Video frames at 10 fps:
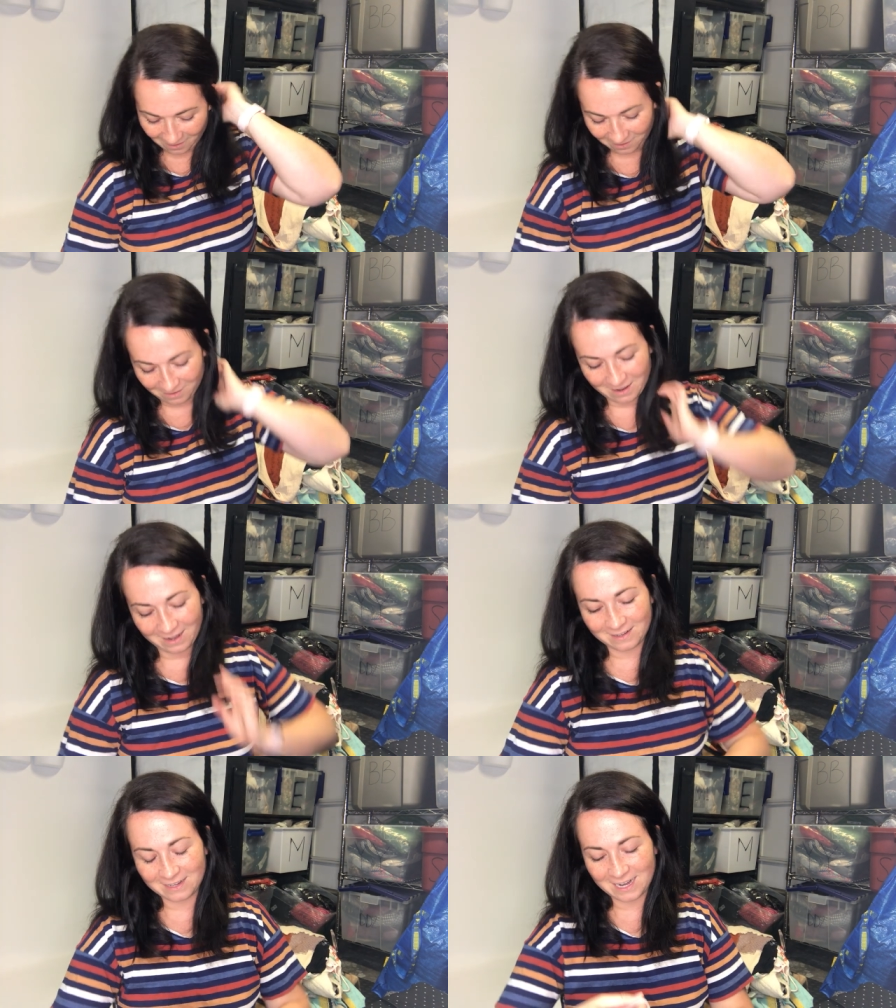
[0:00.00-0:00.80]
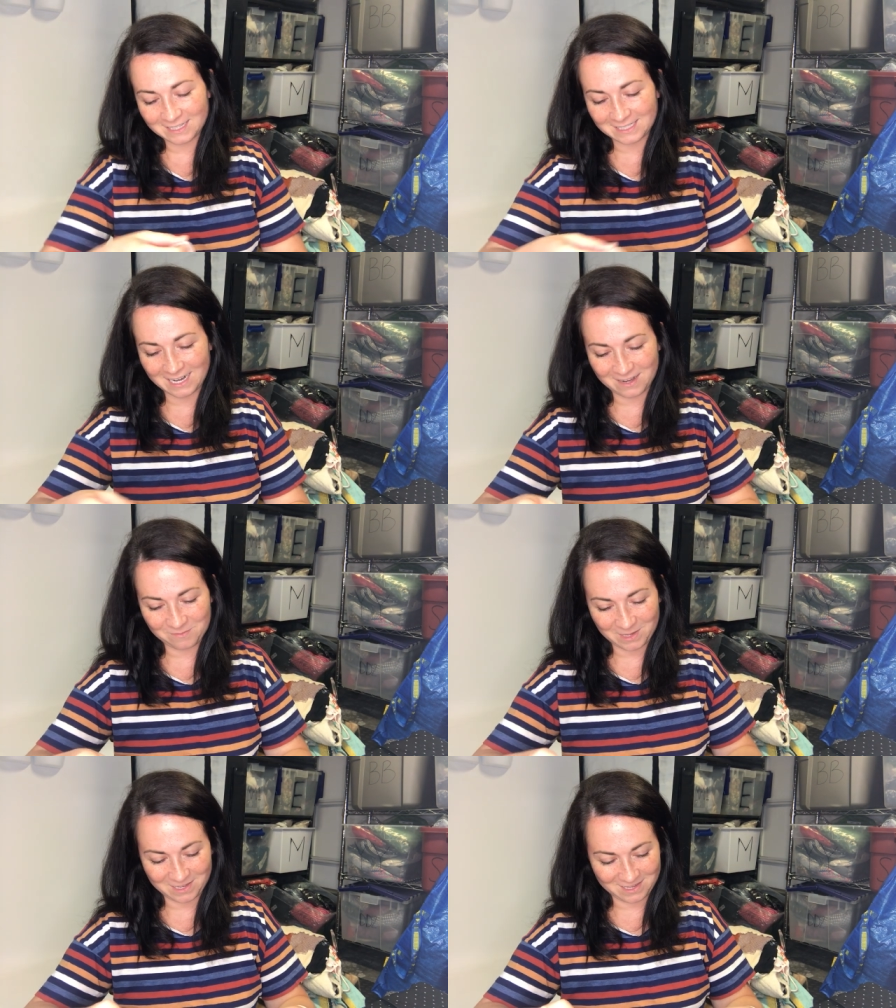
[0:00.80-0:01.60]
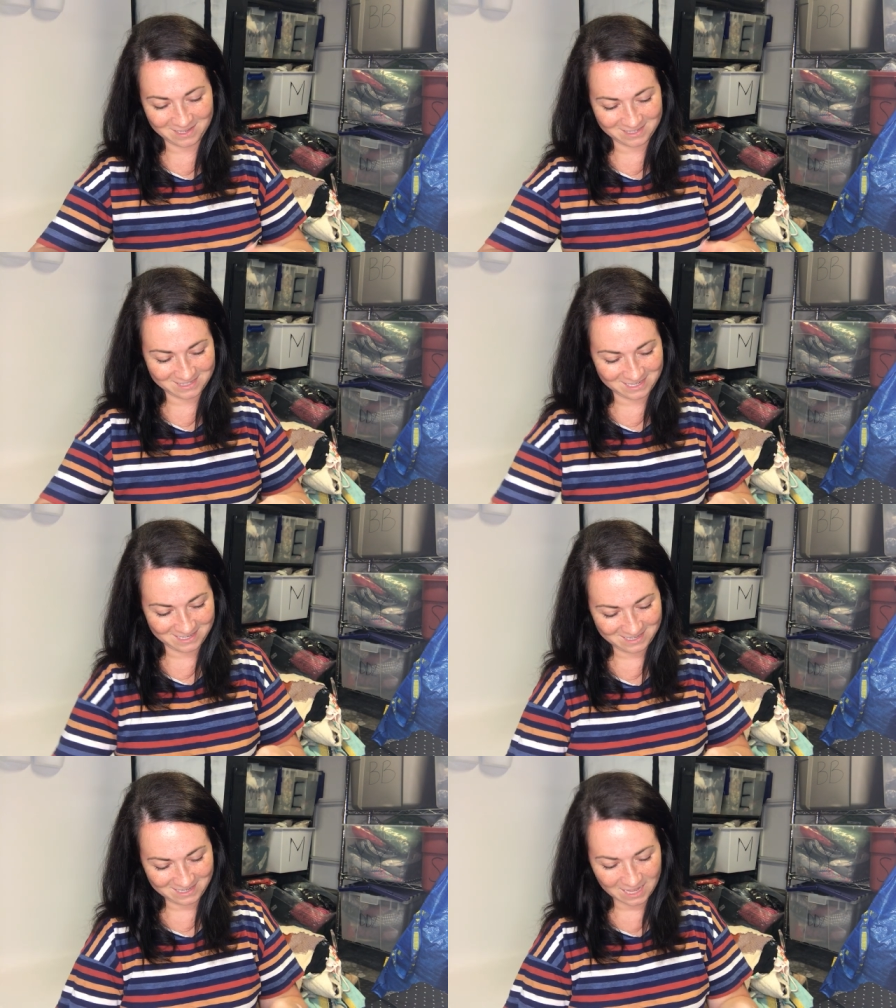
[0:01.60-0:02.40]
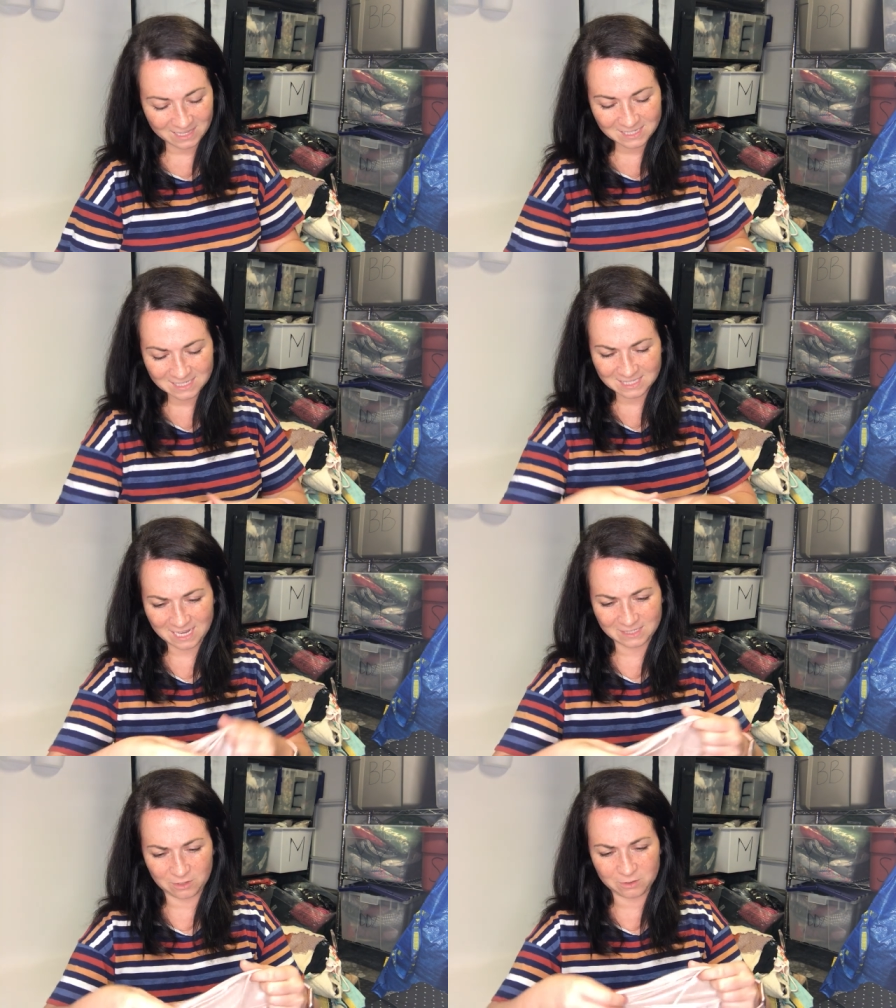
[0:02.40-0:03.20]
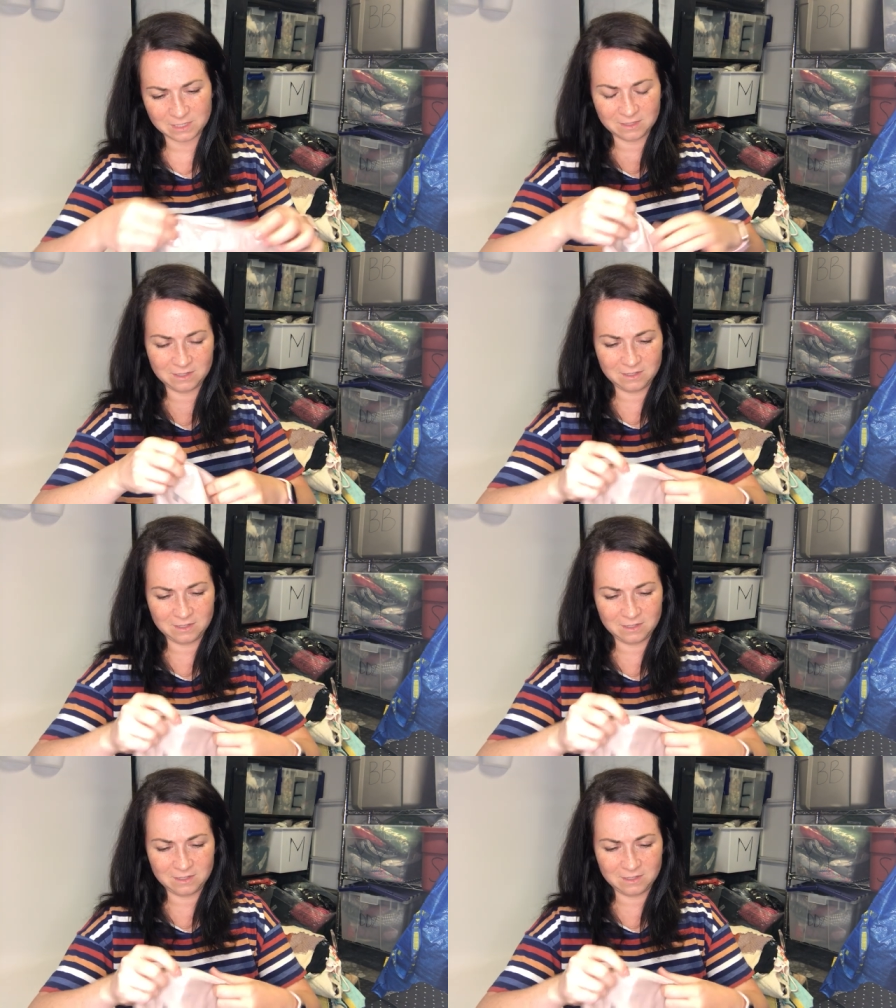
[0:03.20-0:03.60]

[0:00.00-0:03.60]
All right, next item is, I think this is ASOS.